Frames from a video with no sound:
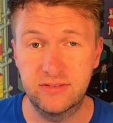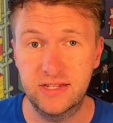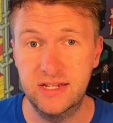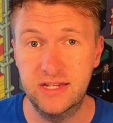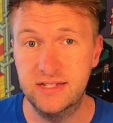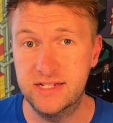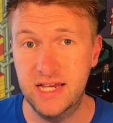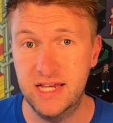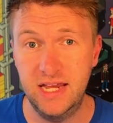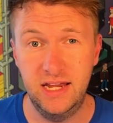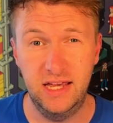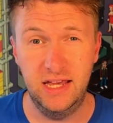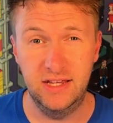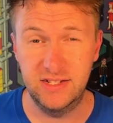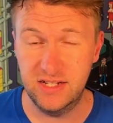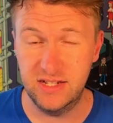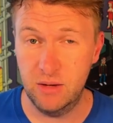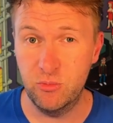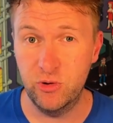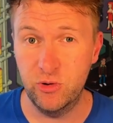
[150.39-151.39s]
containing a
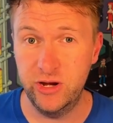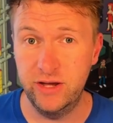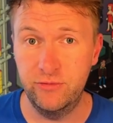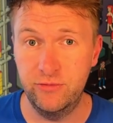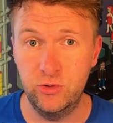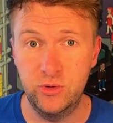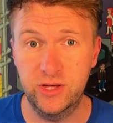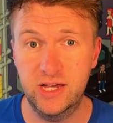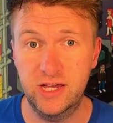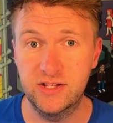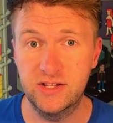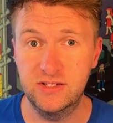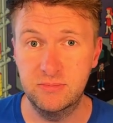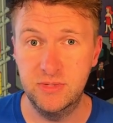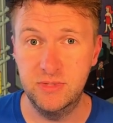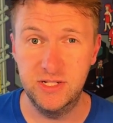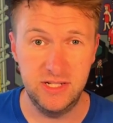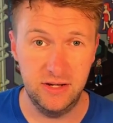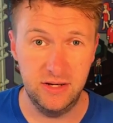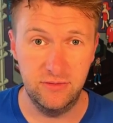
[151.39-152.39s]
summary of all the
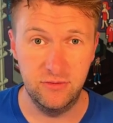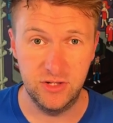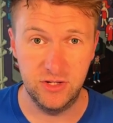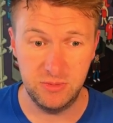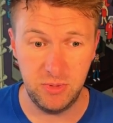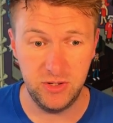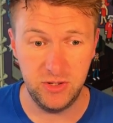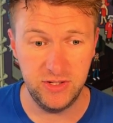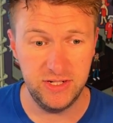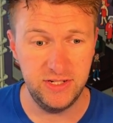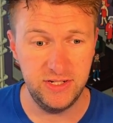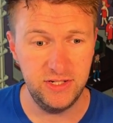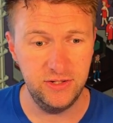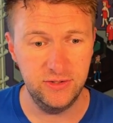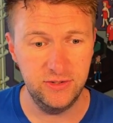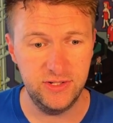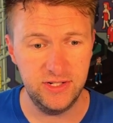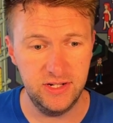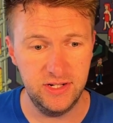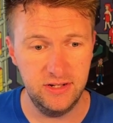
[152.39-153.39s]
customers that have responded to
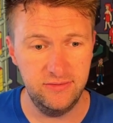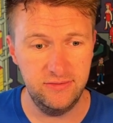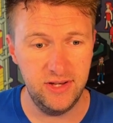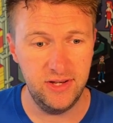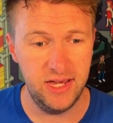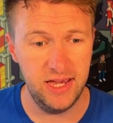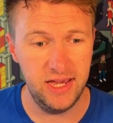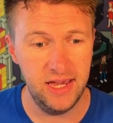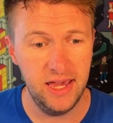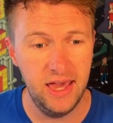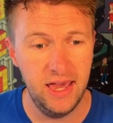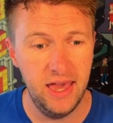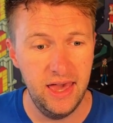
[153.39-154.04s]
your survey.